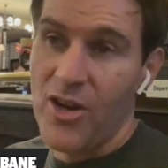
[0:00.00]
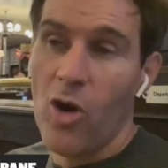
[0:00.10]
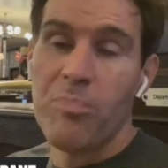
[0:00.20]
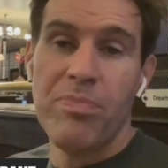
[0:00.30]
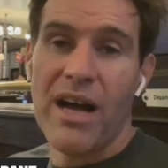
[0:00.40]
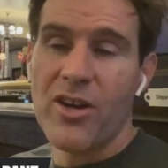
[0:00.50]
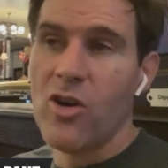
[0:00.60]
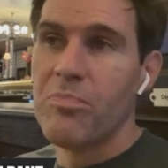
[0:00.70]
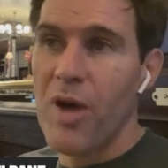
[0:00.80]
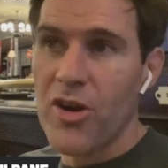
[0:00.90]
I know I
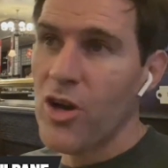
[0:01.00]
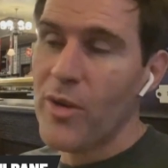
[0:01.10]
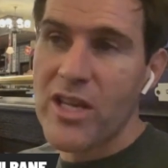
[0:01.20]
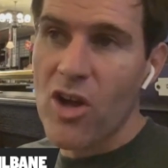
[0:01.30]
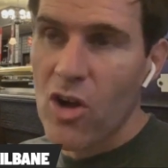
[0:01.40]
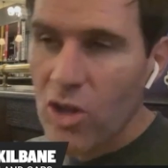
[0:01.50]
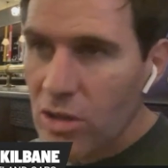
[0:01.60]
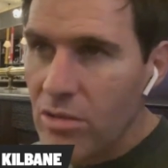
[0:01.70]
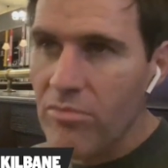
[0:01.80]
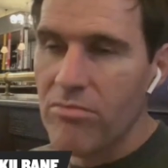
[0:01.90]
know Bono in
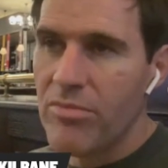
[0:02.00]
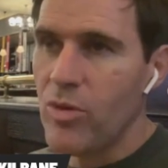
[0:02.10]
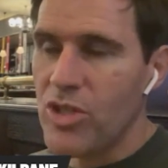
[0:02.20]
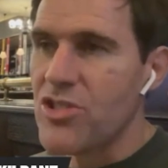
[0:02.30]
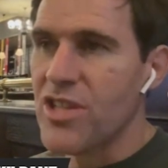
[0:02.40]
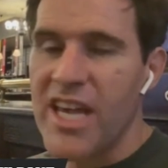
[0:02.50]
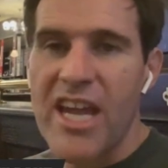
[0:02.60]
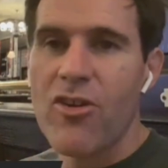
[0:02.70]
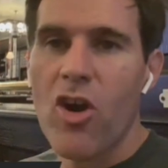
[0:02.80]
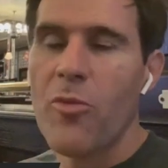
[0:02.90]
goal was the
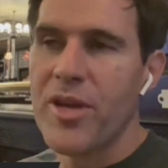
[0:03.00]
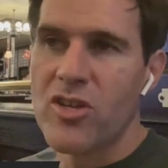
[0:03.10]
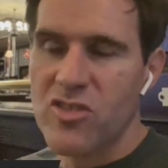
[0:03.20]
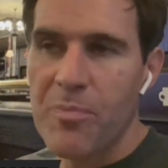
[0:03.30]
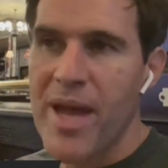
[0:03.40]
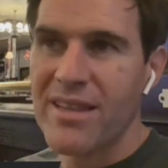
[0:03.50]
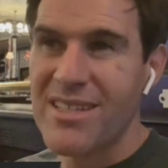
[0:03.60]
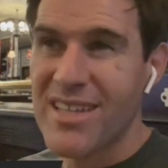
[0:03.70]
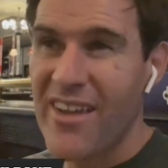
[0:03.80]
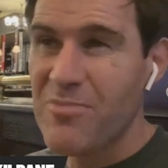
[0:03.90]
hero because of the
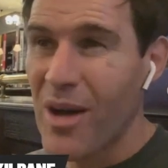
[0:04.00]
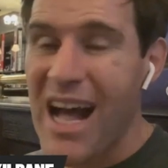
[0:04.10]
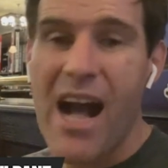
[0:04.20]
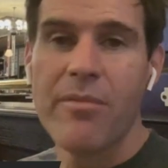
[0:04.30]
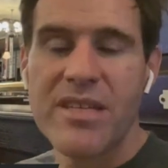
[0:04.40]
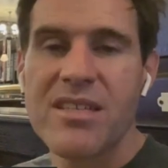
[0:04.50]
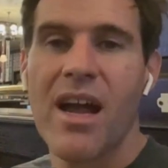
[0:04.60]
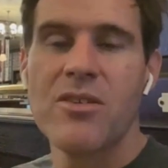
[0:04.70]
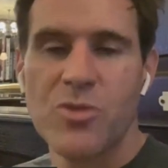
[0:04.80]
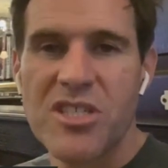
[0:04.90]
penalty saves, but how many
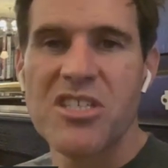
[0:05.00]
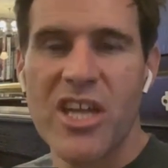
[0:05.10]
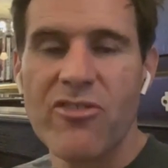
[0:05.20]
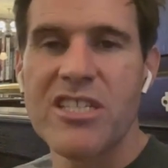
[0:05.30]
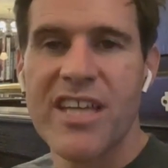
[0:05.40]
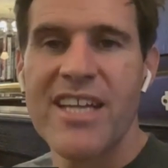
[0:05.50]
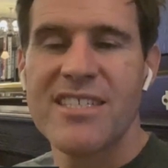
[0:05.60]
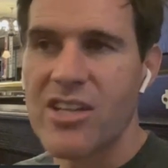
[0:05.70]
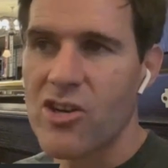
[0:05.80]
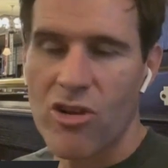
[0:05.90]
times was he seriously
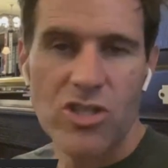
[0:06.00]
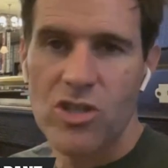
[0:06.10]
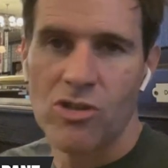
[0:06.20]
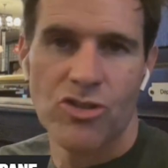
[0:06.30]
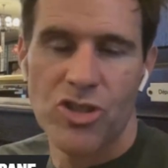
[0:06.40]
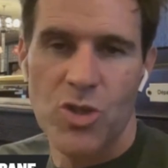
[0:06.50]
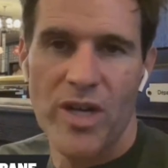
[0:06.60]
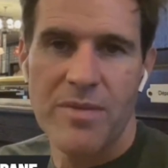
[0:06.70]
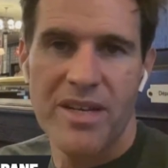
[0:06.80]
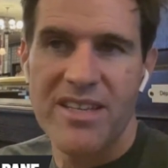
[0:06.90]
tested across one hundred
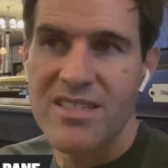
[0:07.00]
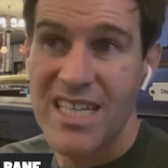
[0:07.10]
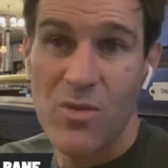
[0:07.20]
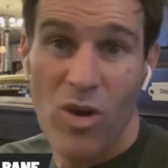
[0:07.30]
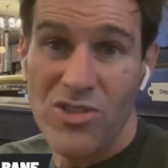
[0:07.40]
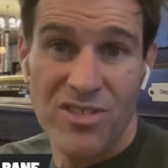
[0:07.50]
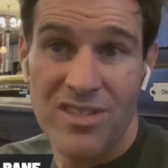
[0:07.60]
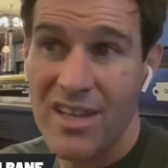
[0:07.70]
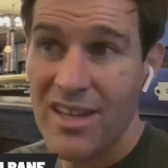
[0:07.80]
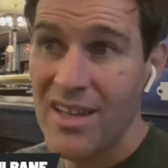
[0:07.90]
twenty minutes? And he
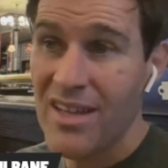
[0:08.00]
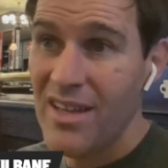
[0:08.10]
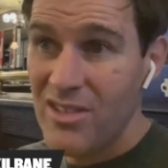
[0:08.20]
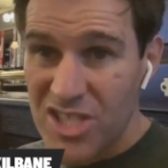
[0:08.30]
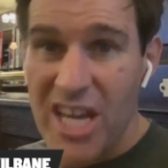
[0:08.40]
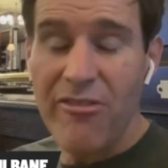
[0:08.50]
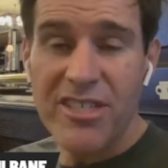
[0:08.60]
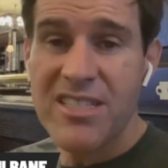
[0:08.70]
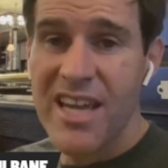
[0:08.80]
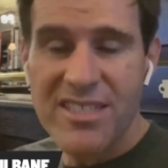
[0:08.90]
wasn't.
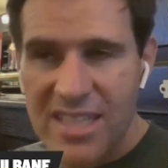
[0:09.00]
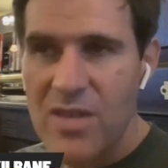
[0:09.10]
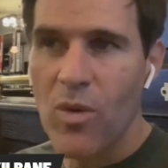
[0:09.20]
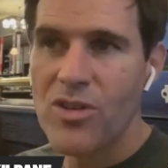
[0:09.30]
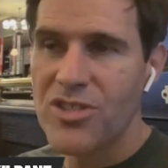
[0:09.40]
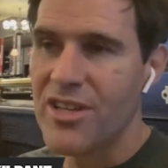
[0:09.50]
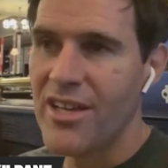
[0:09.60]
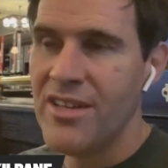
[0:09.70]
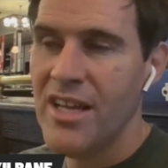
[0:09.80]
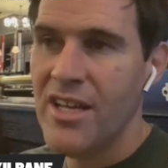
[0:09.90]
Seriously tested, he wasn't.
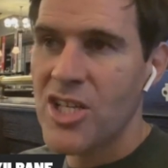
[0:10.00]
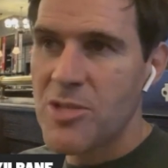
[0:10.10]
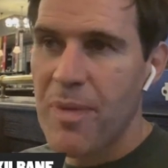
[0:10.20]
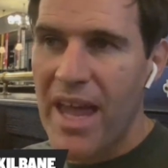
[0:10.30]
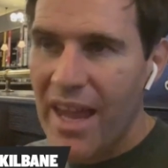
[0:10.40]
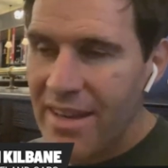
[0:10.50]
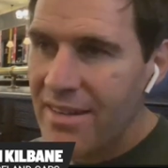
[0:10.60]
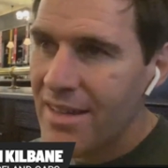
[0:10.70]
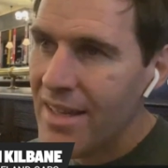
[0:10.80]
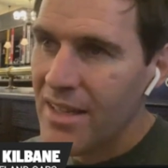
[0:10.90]
And yep.
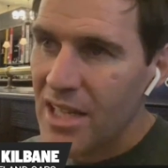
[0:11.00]
Spain...